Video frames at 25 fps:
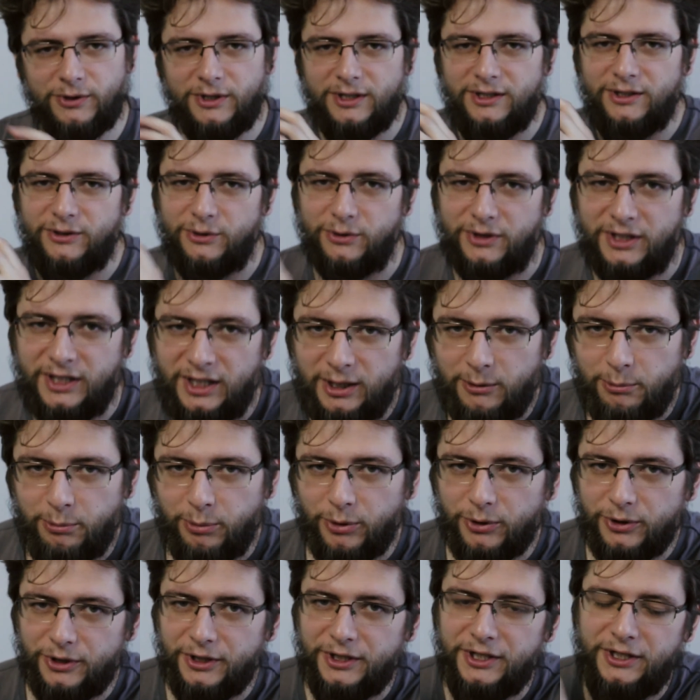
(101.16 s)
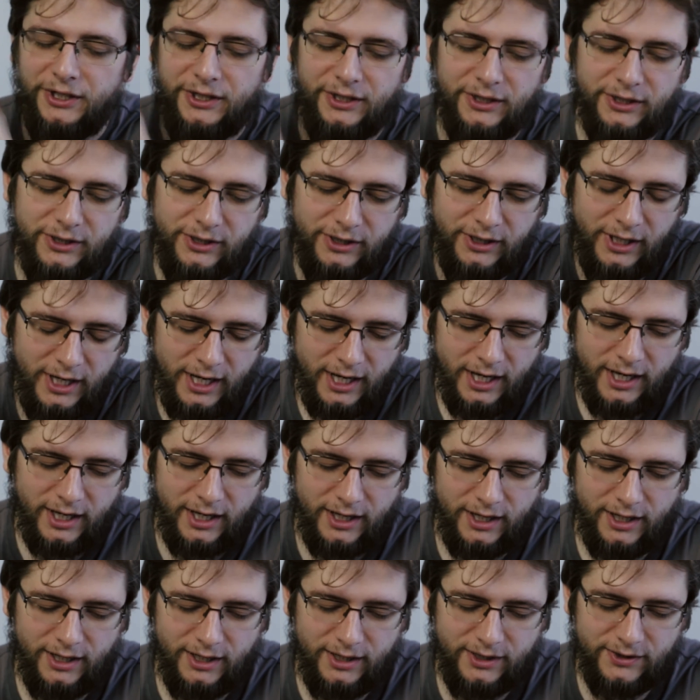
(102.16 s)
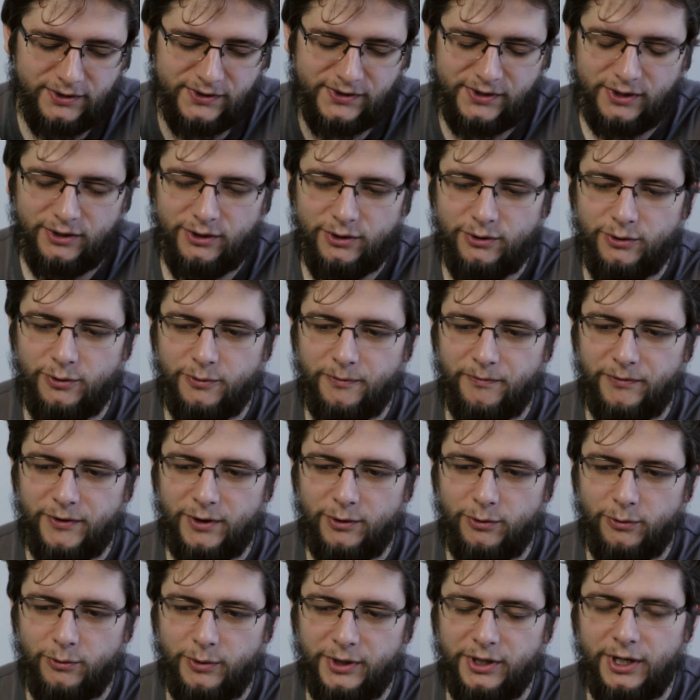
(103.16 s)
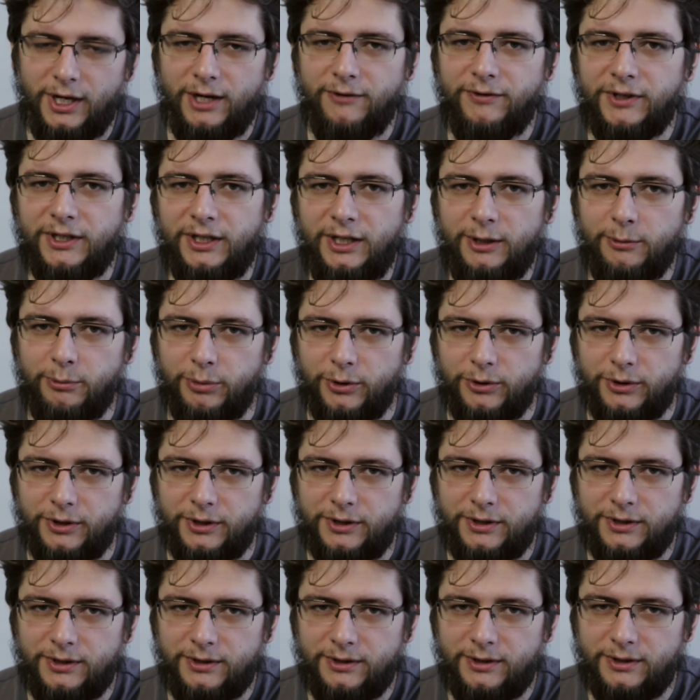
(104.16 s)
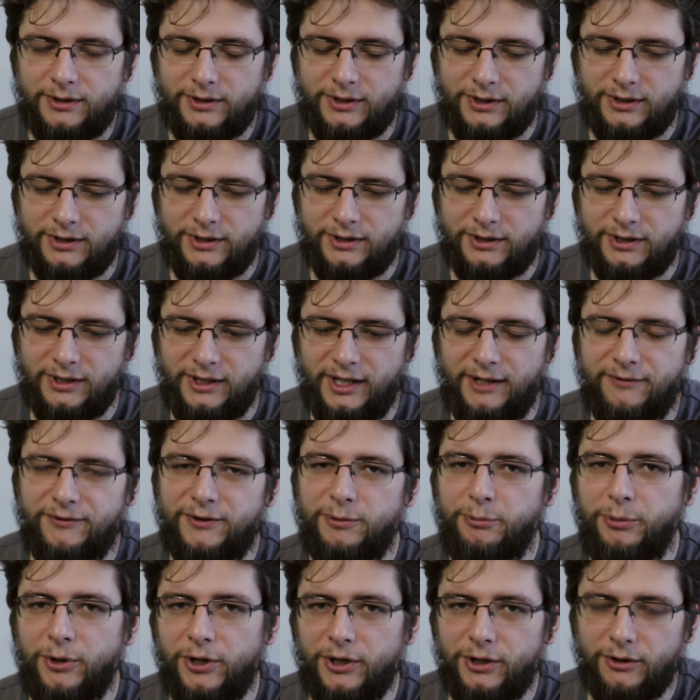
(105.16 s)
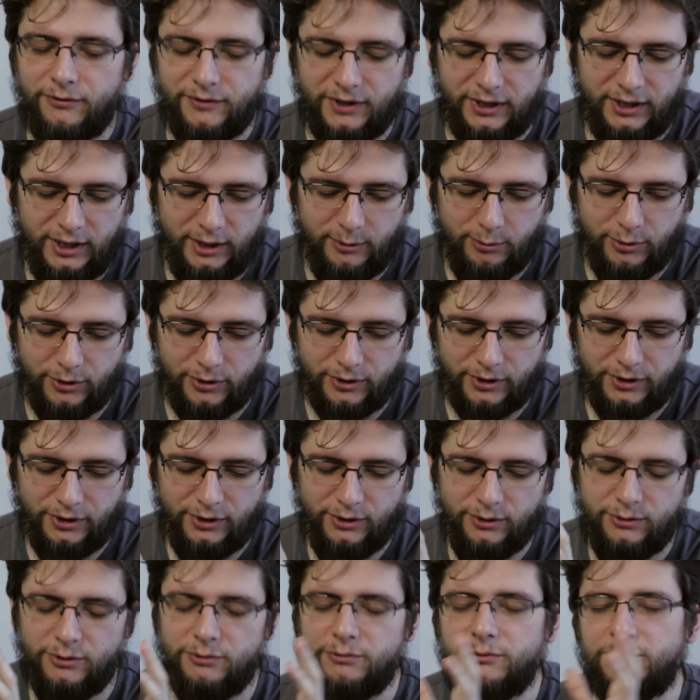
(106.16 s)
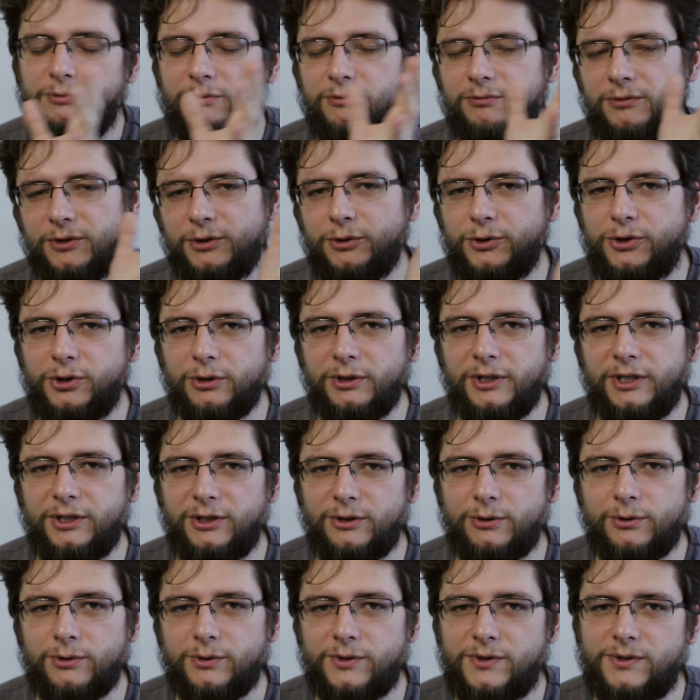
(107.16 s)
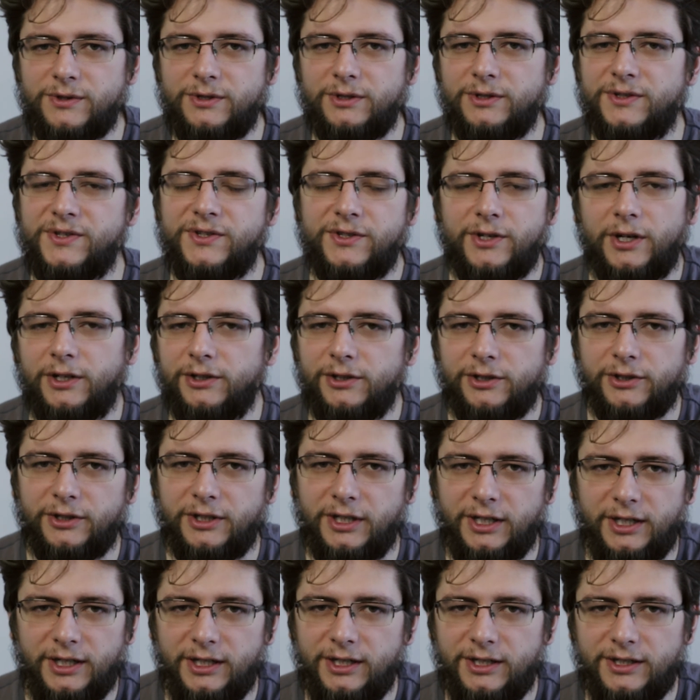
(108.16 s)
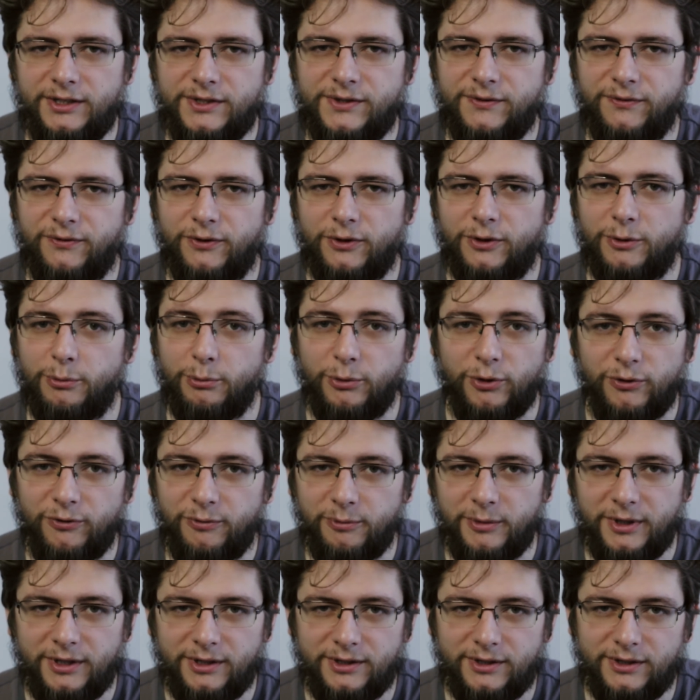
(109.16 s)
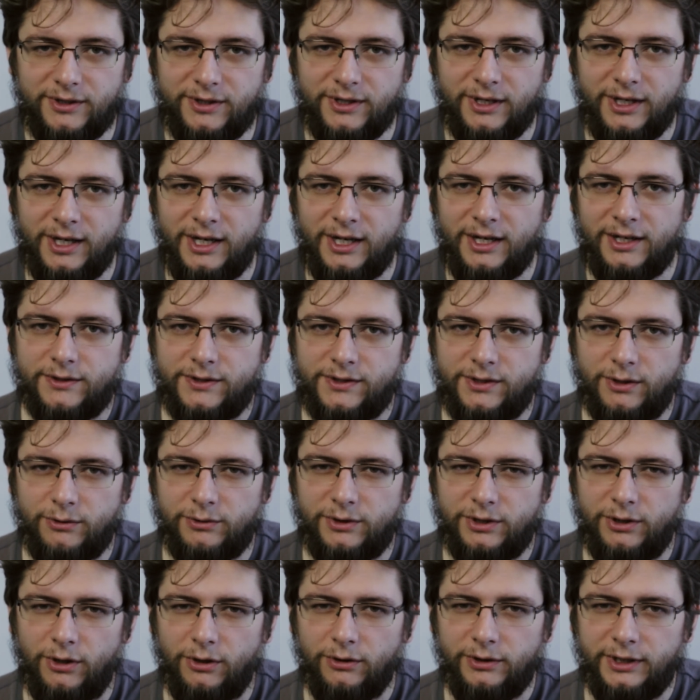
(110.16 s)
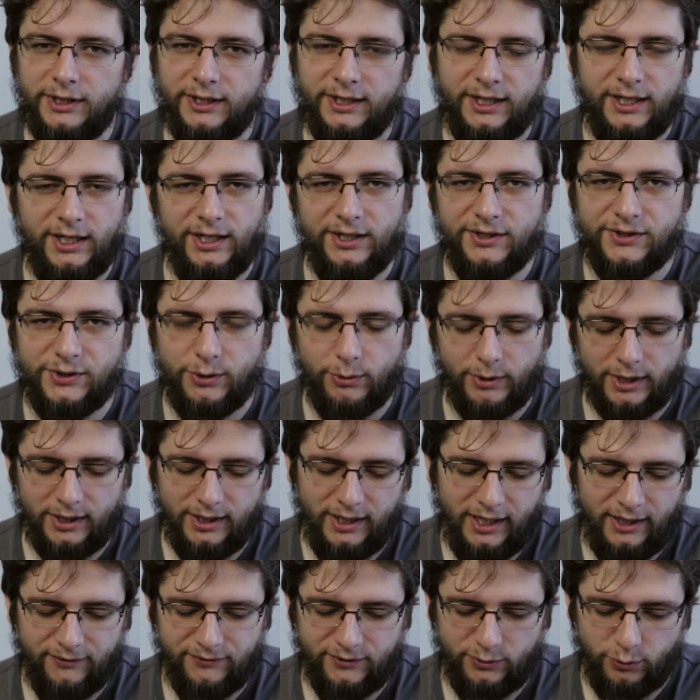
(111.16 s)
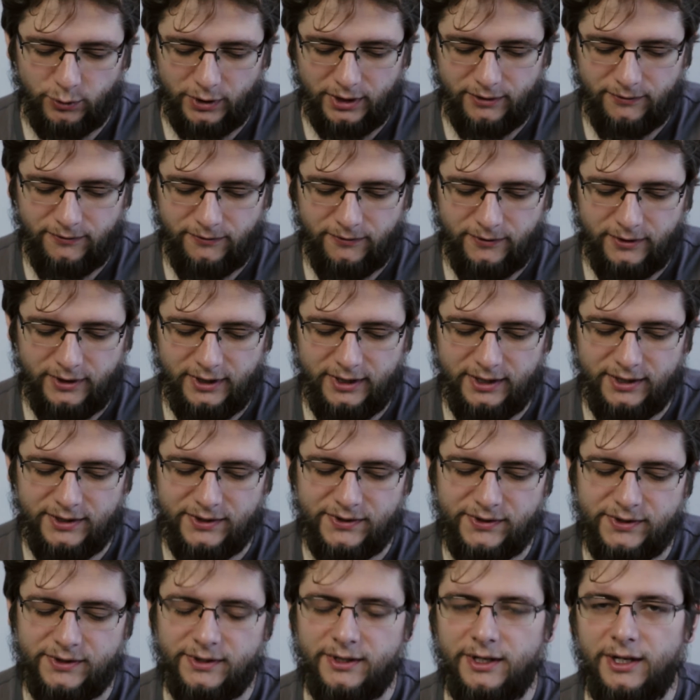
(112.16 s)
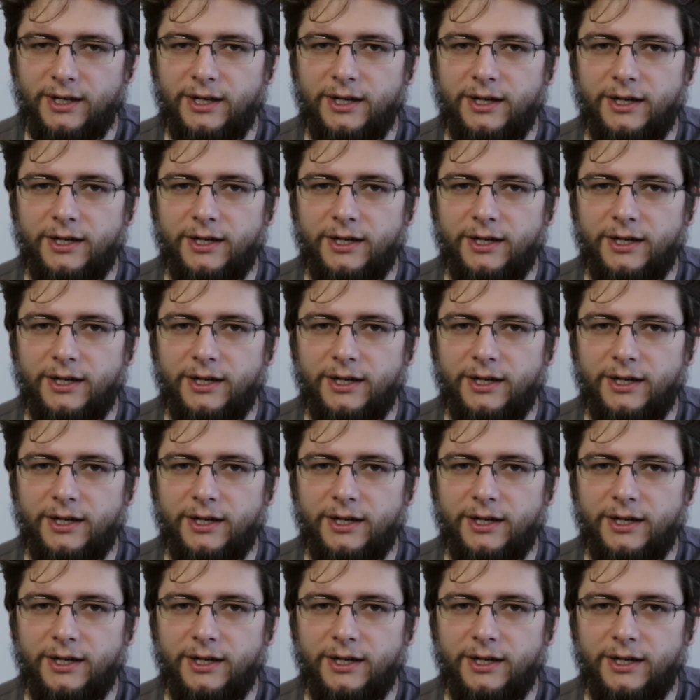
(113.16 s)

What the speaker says: you a little keyboard here. So when you have a keyboard, the left part of the keyboard, you usually use the standard keys for movement. So the only keys you are left with is